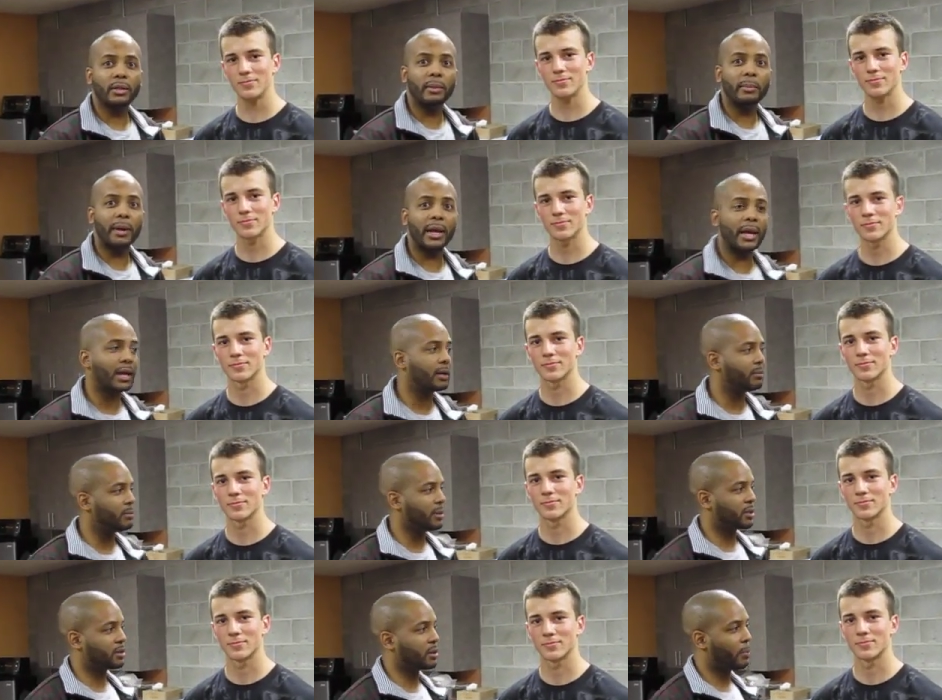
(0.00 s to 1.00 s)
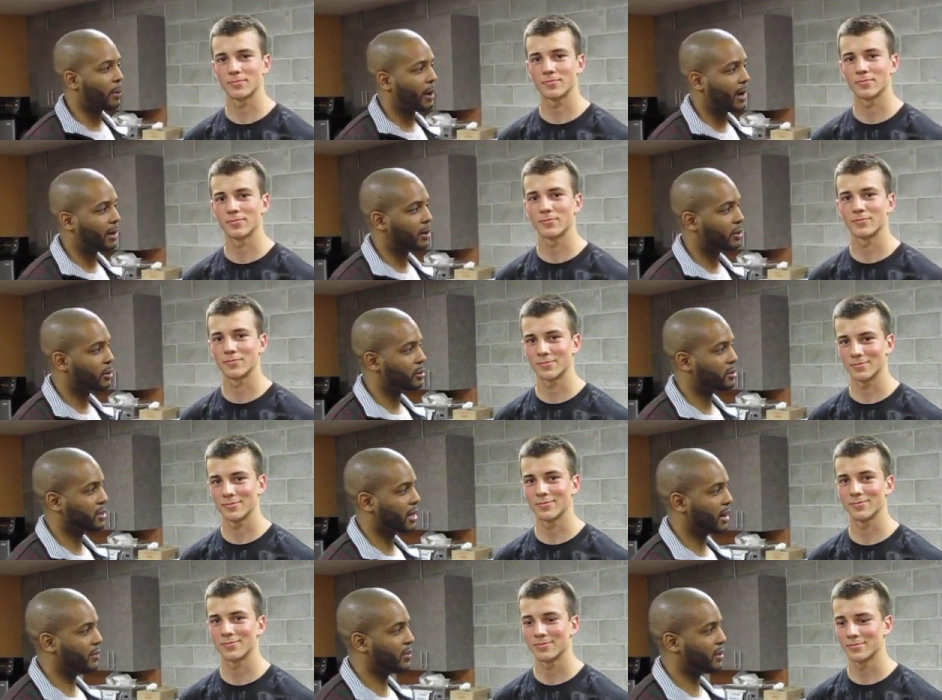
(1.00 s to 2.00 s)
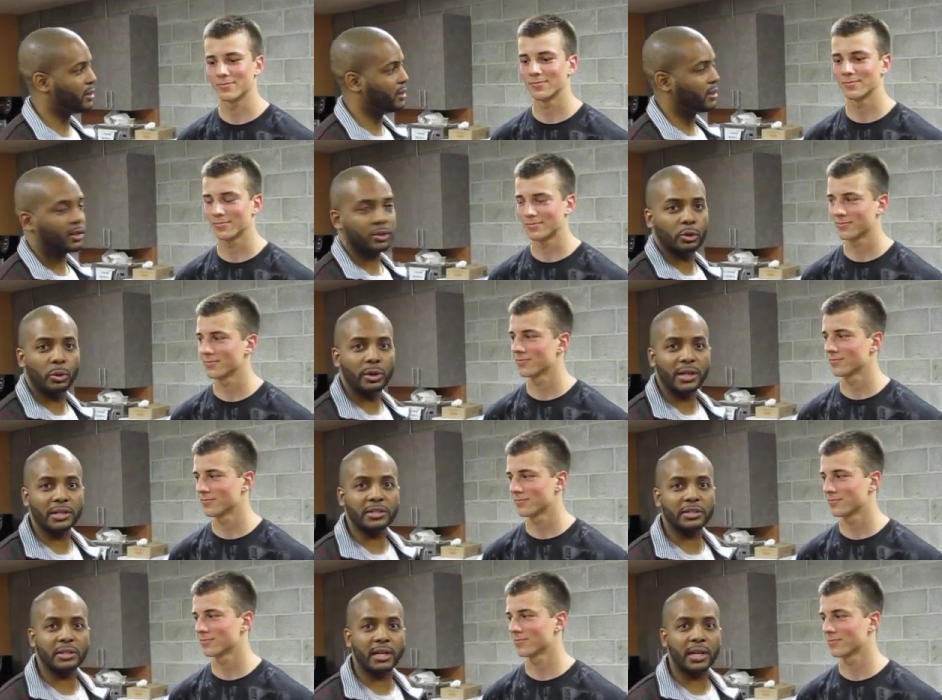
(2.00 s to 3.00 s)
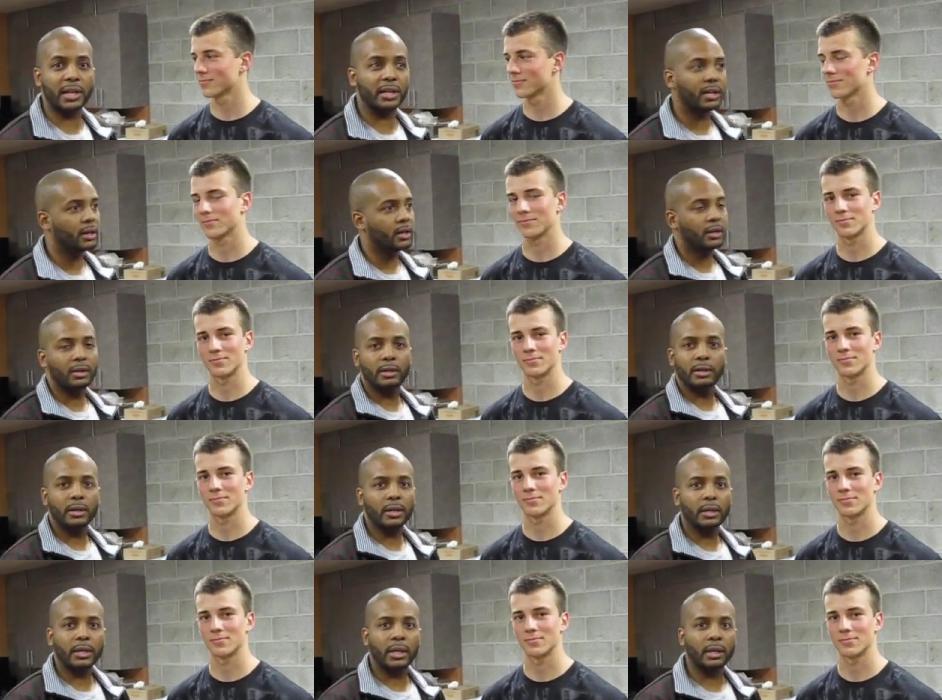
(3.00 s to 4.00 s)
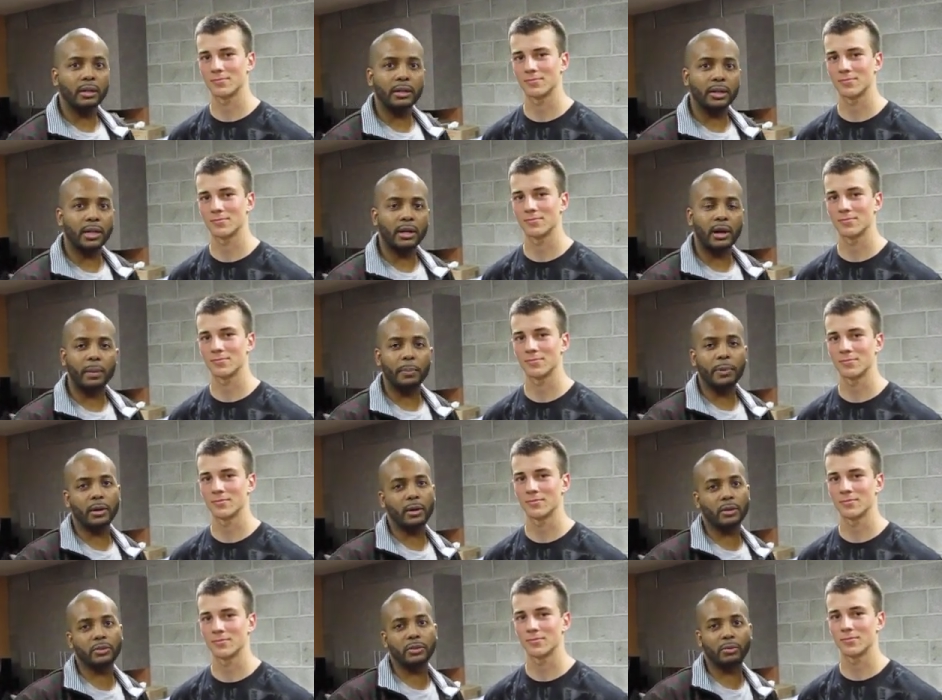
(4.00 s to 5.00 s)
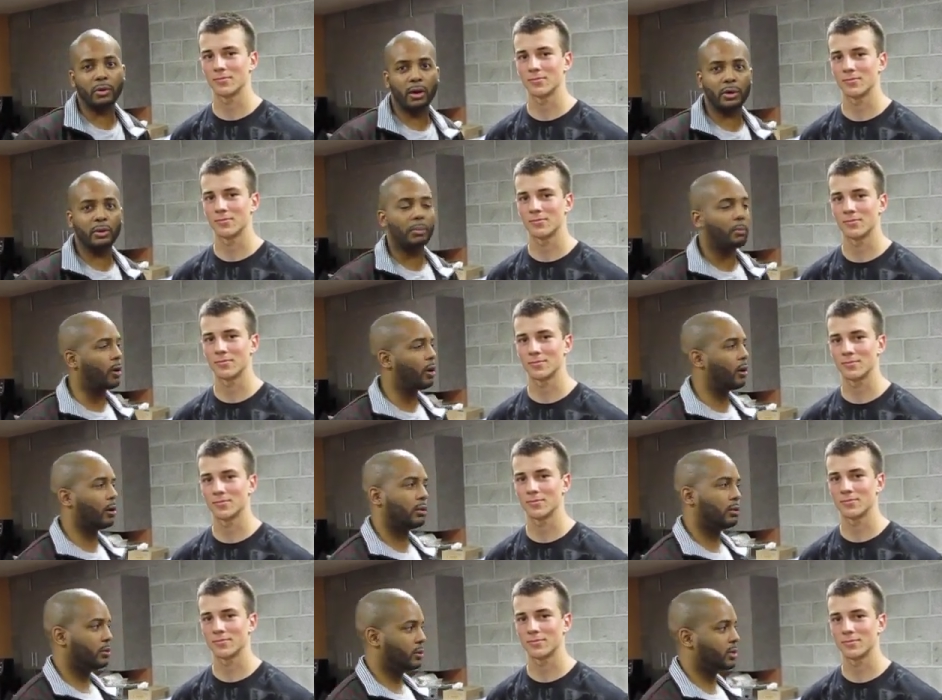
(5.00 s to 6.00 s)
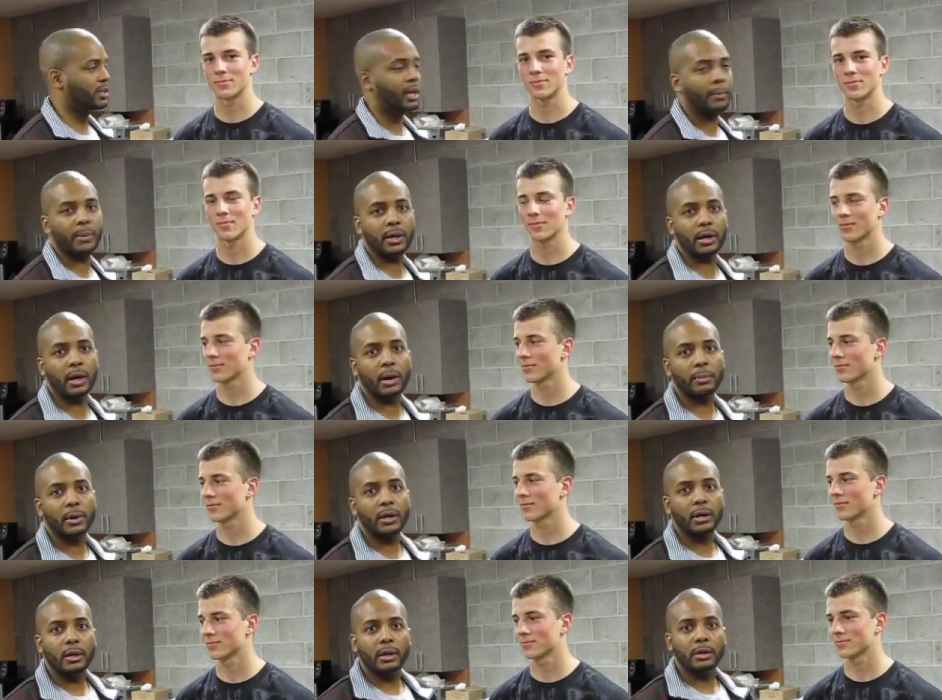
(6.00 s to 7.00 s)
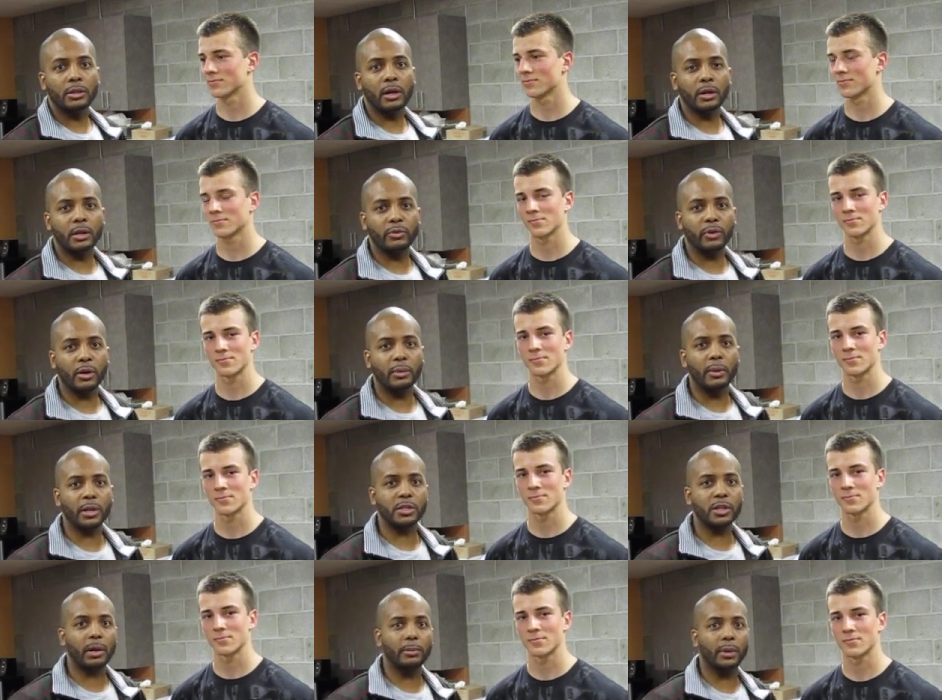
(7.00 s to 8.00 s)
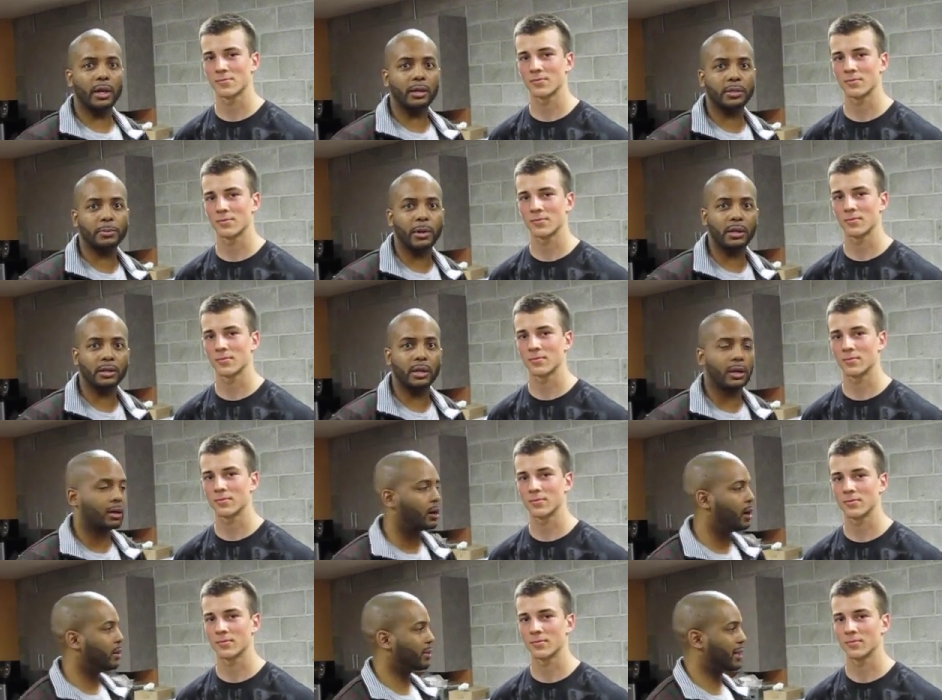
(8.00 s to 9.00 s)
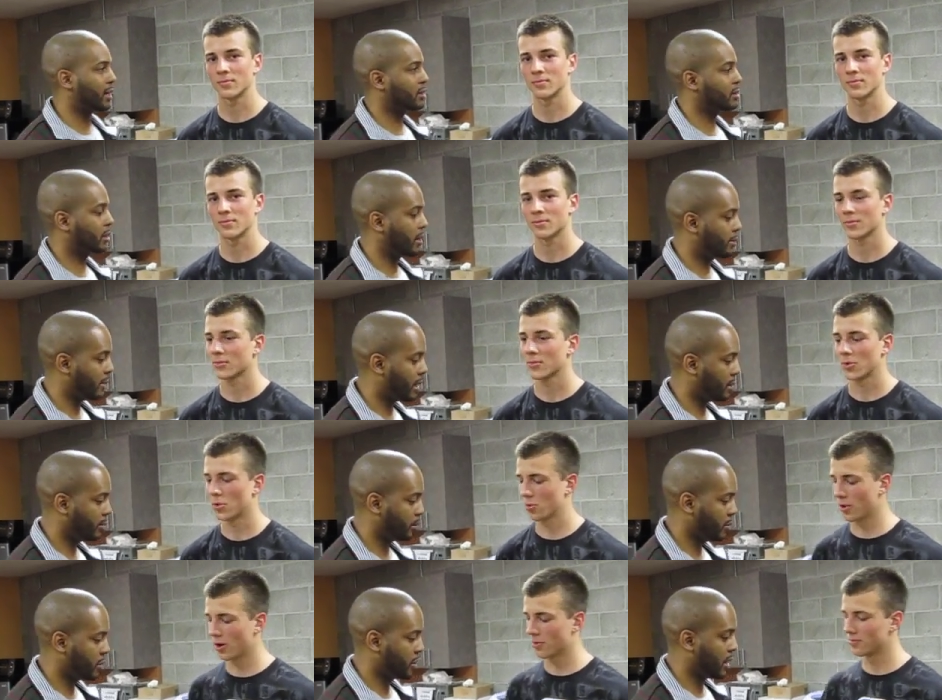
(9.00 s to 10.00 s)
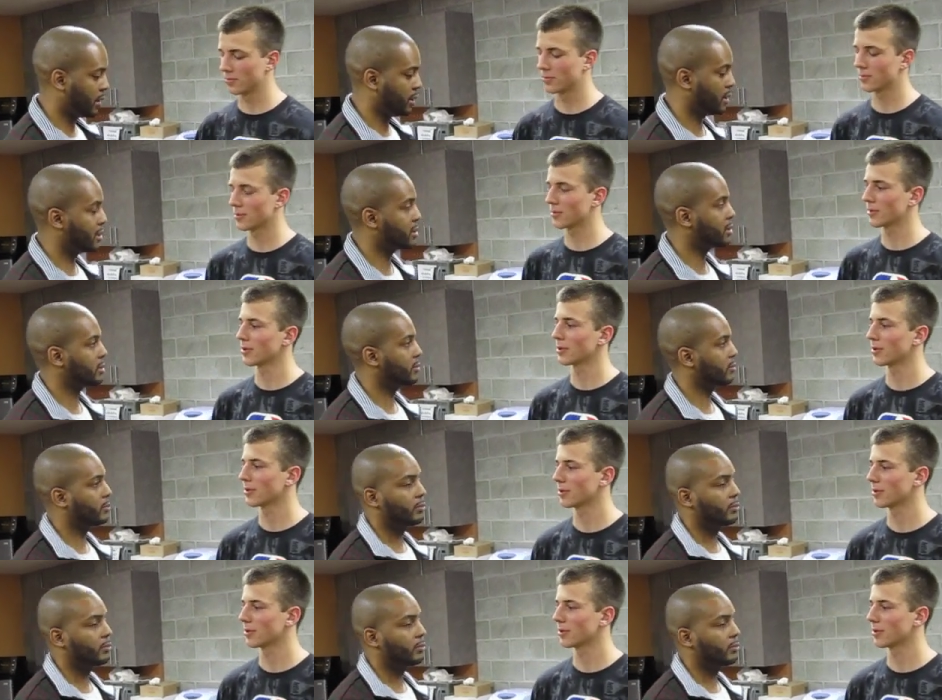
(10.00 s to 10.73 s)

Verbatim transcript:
Speaker 1: The man, Mr. Pangos, Kevin, doing his thing, killing it up here. Toronto ball, stepping it up. Donkeyverymuch.blogspot.com. Thanks a lot, man. I appreciate this.